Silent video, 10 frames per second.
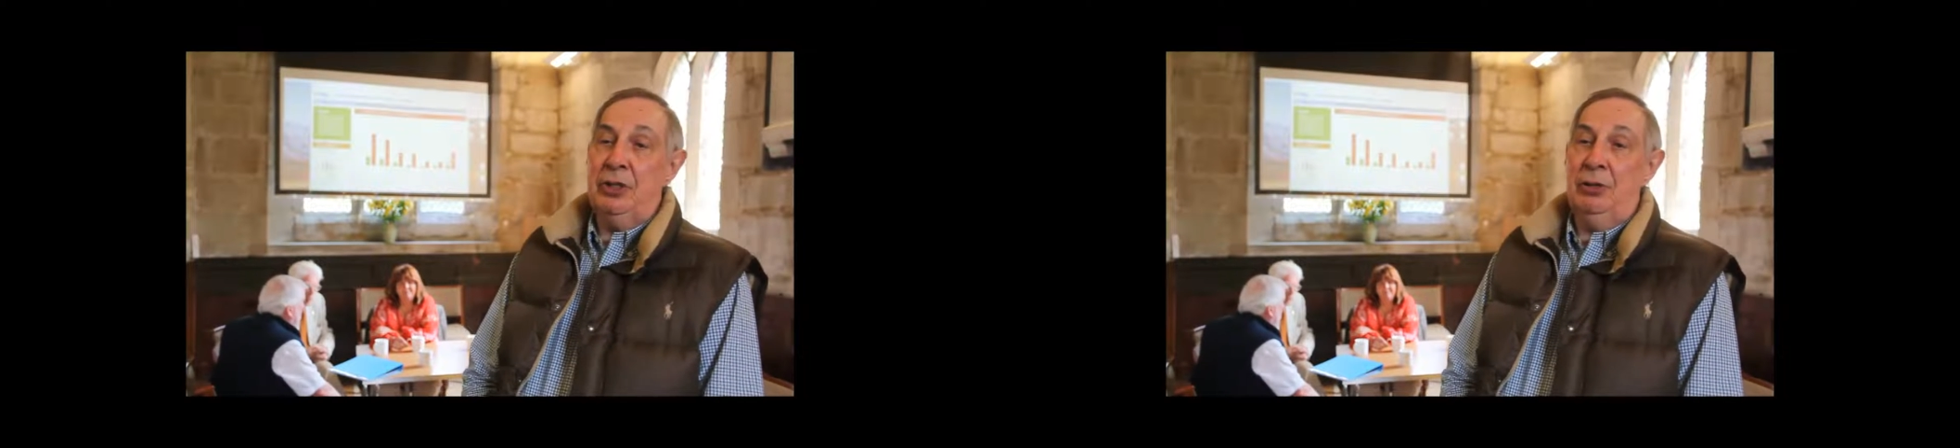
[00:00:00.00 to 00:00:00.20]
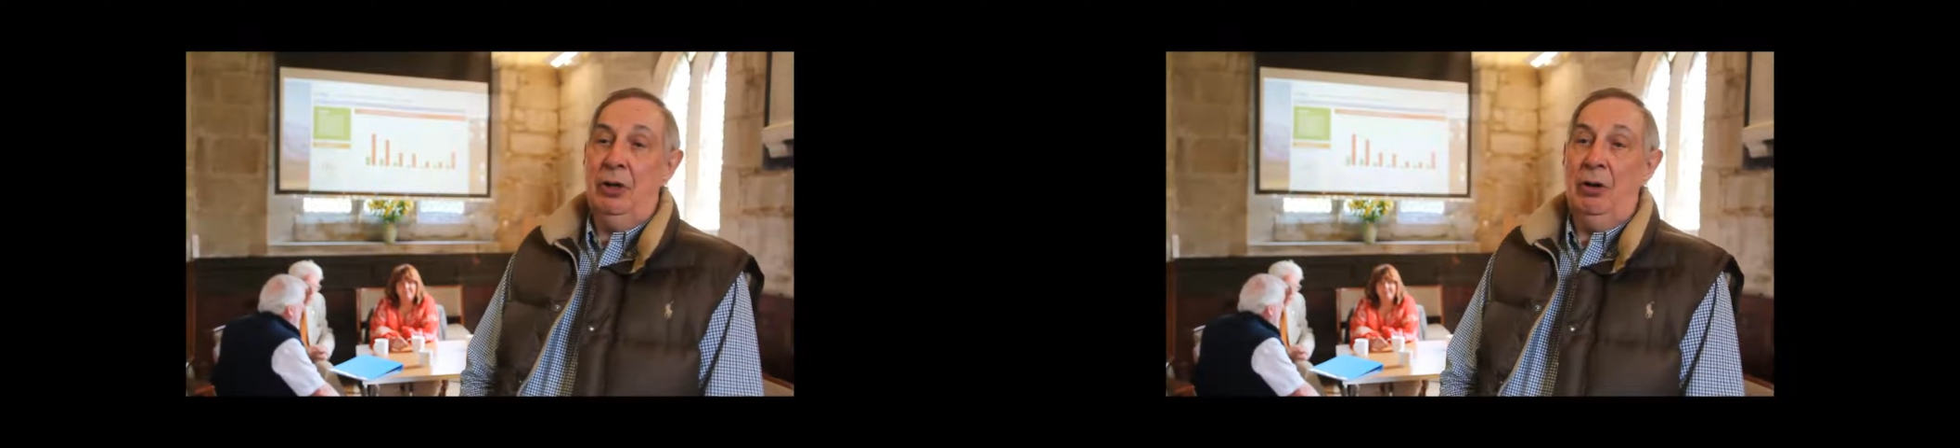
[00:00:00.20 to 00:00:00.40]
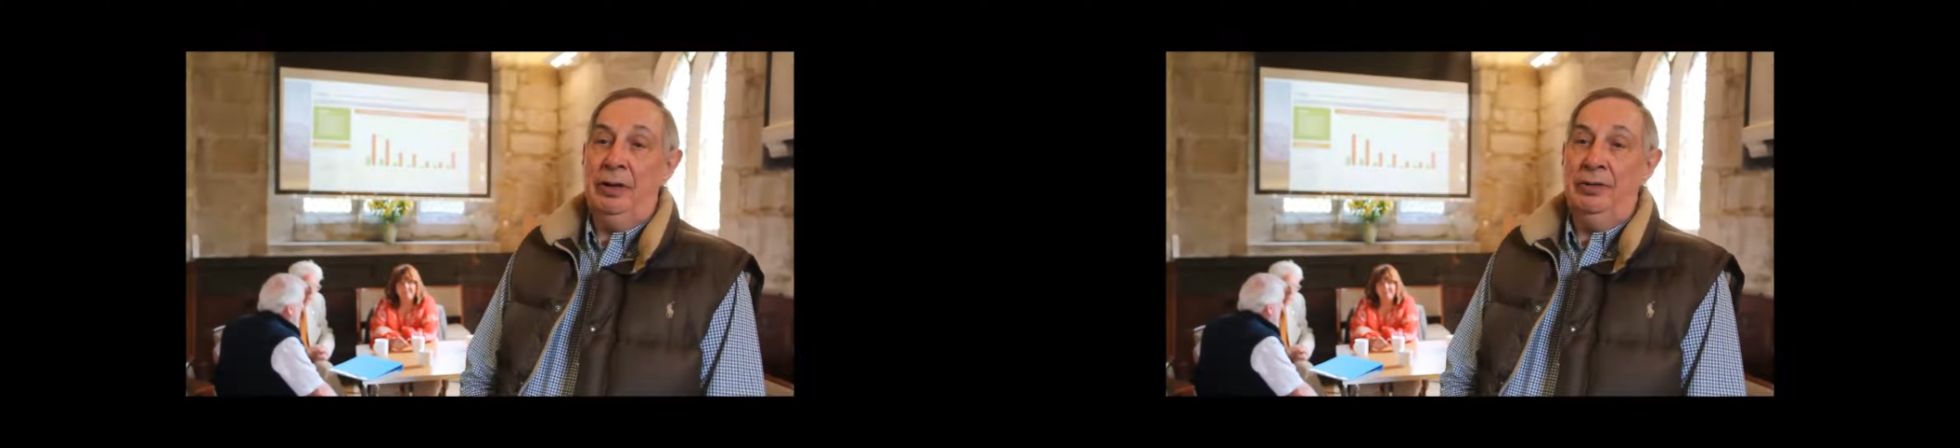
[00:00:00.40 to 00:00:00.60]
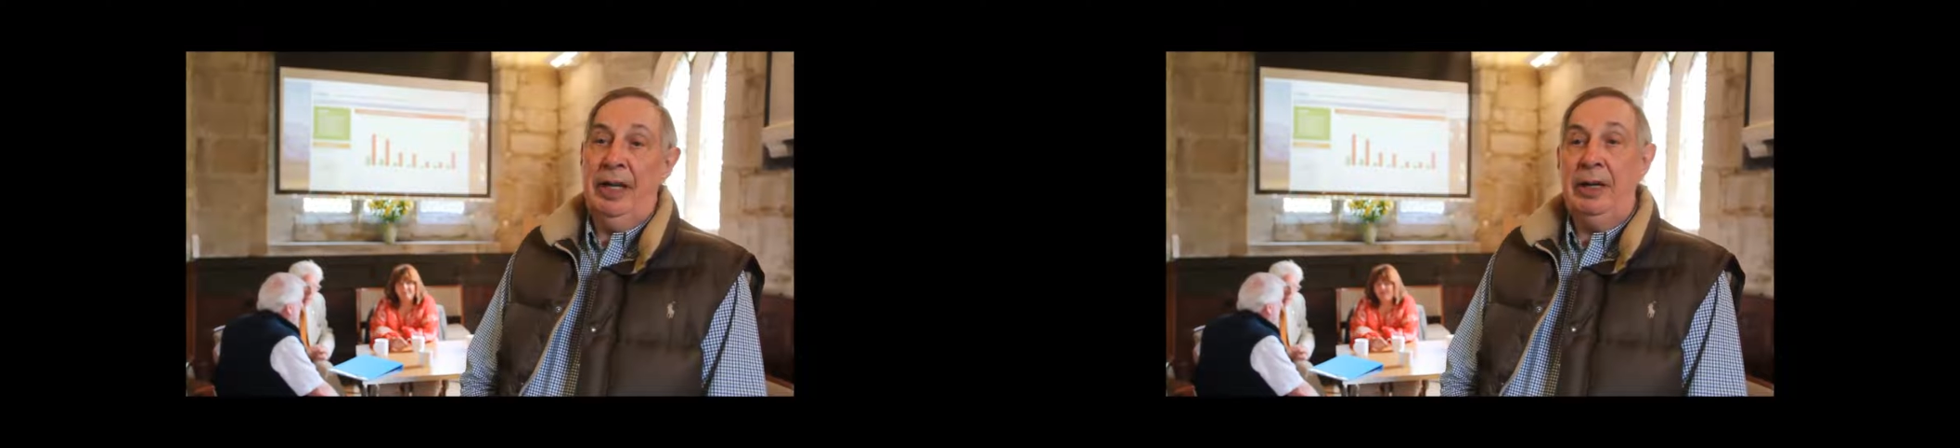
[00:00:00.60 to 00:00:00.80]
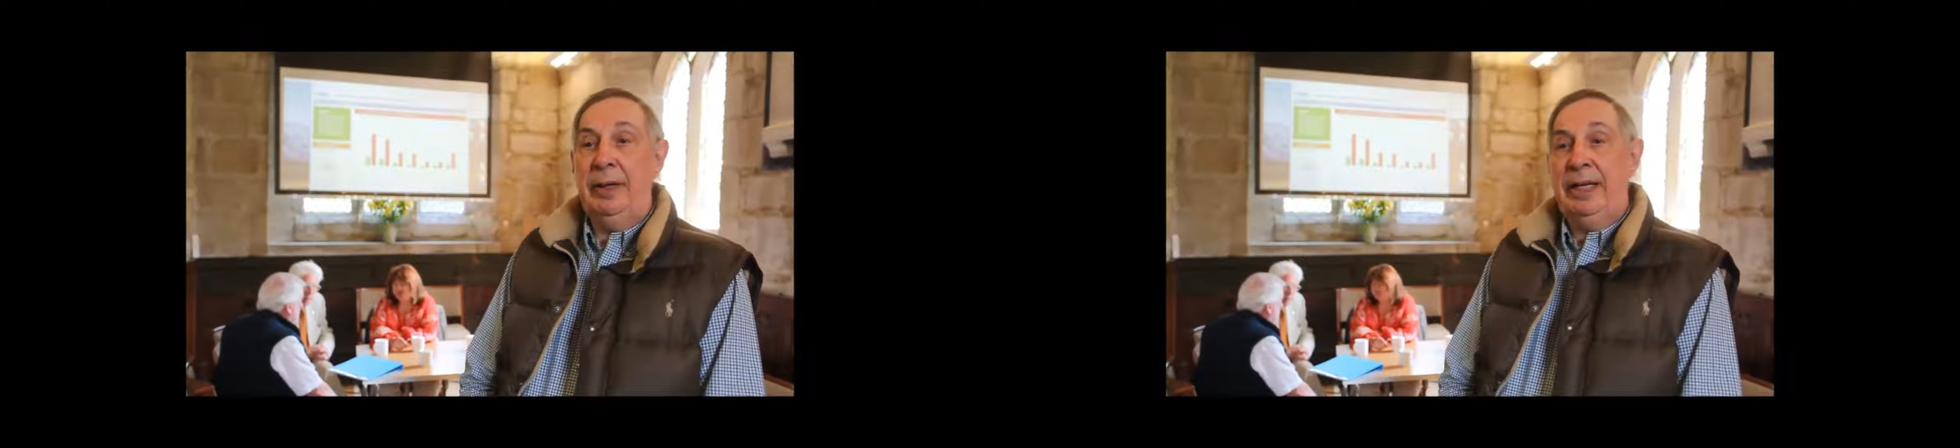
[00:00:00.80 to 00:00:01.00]
so the hard of
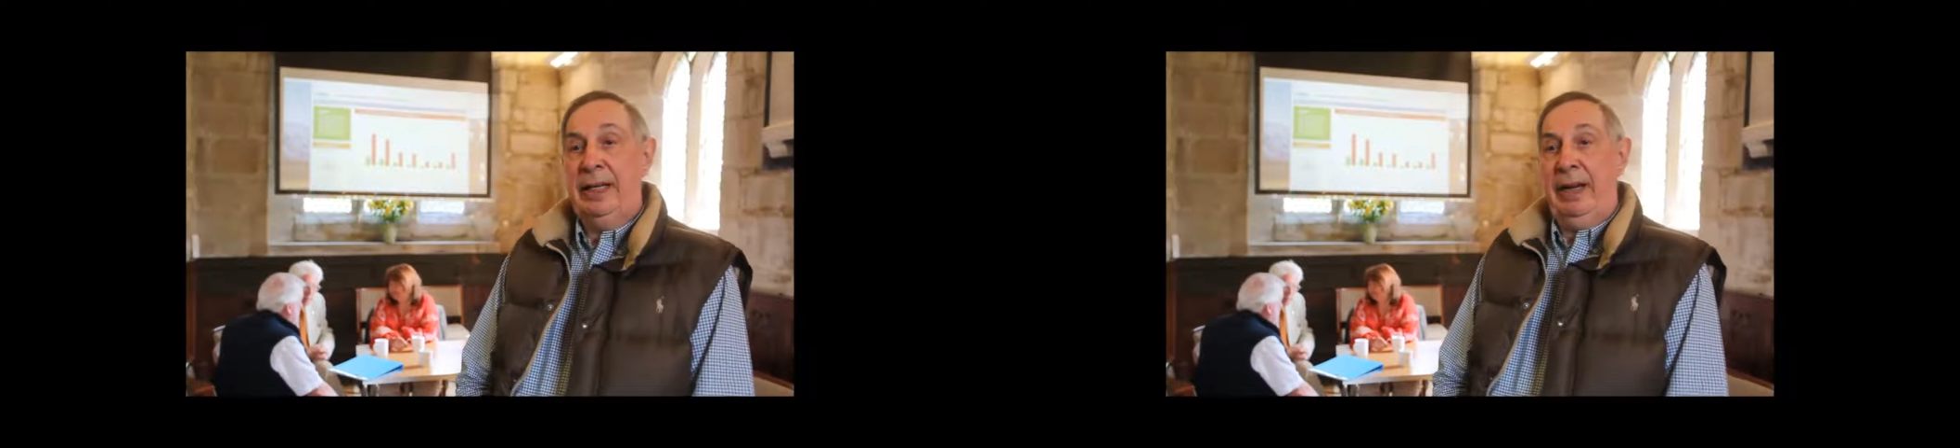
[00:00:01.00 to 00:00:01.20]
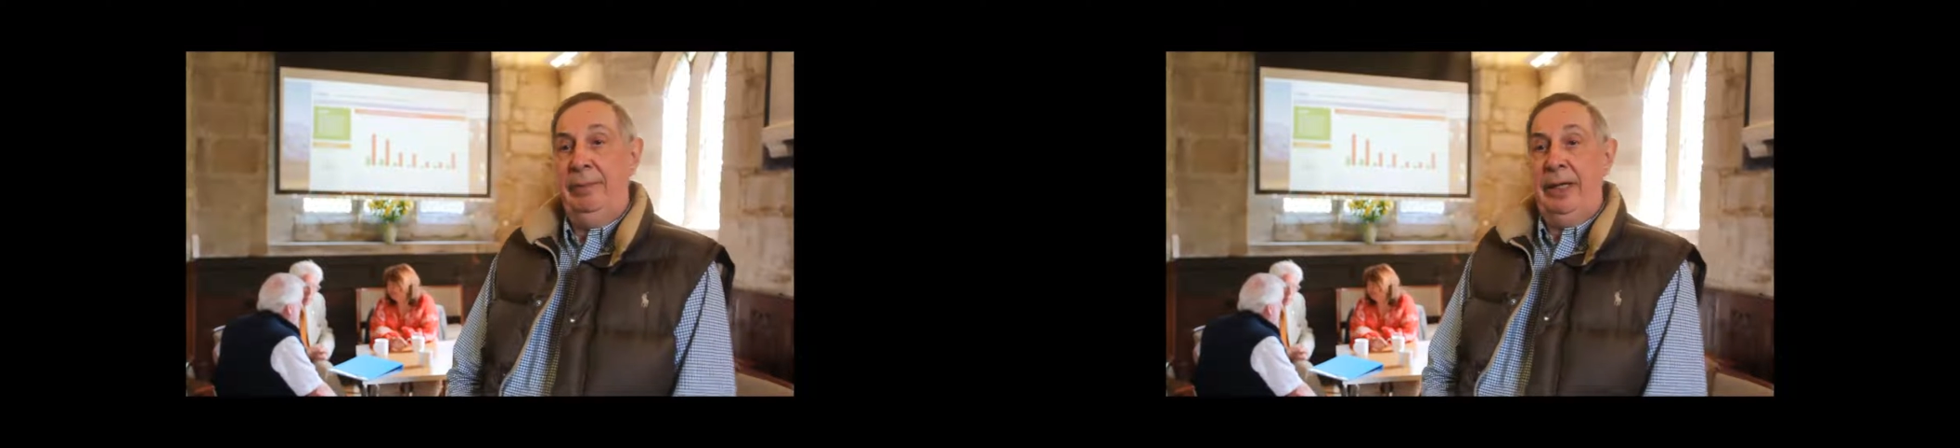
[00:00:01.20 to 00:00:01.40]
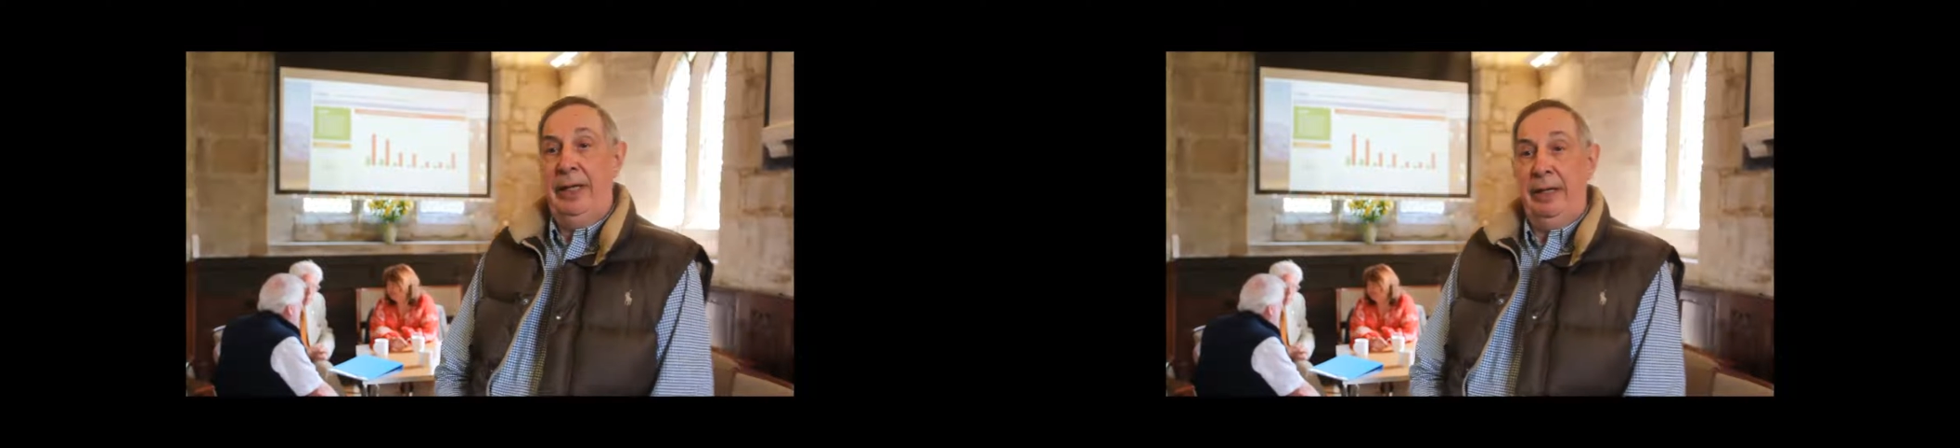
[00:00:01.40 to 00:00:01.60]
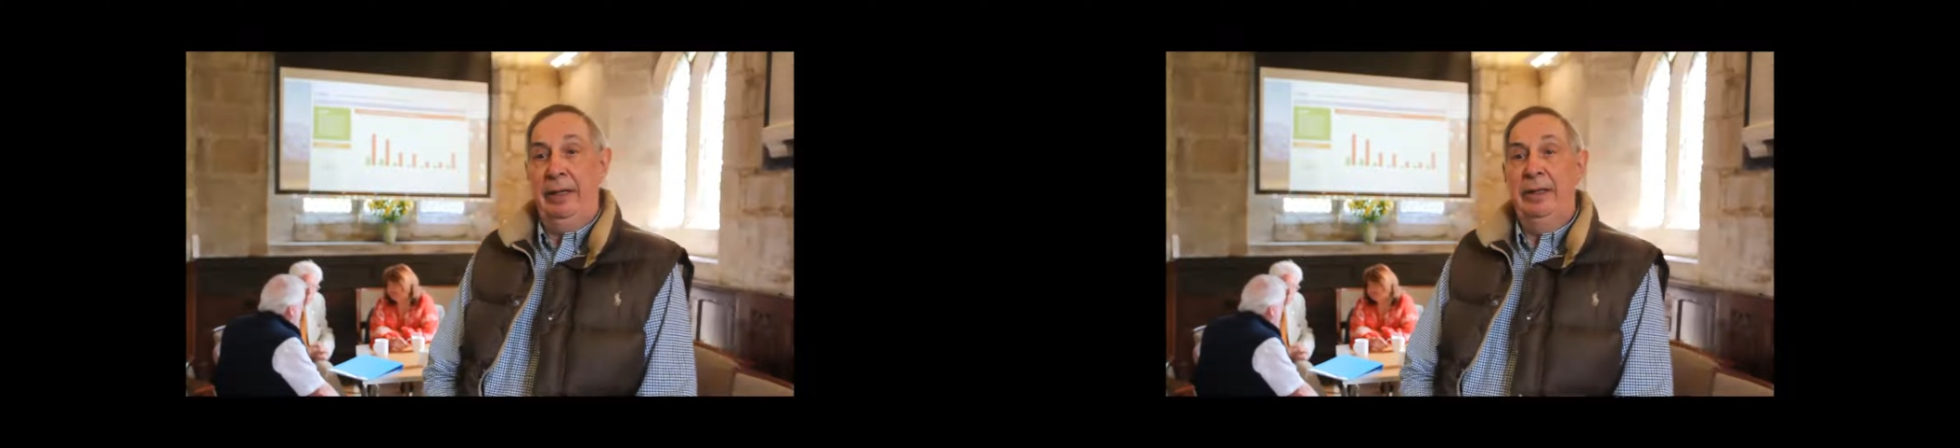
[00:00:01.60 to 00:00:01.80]
hearing can be